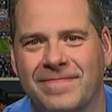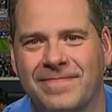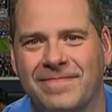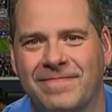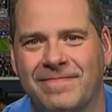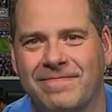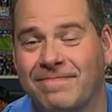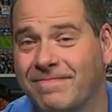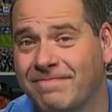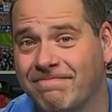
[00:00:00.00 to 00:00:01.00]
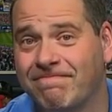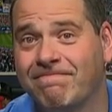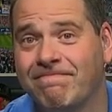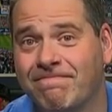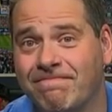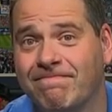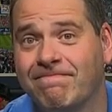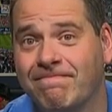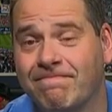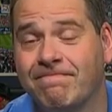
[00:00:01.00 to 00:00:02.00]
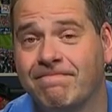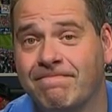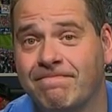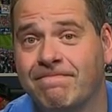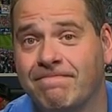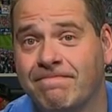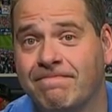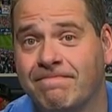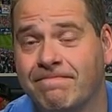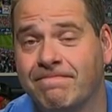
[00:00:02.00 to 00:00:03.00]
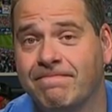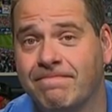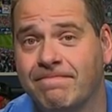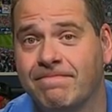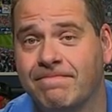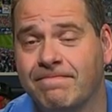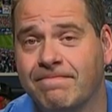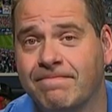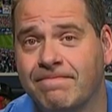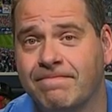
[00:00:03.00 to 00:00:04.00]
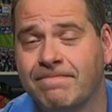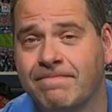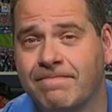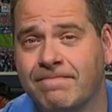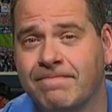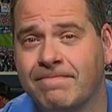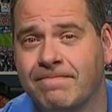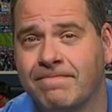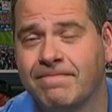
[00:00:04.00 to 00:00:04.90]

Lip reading: (silent)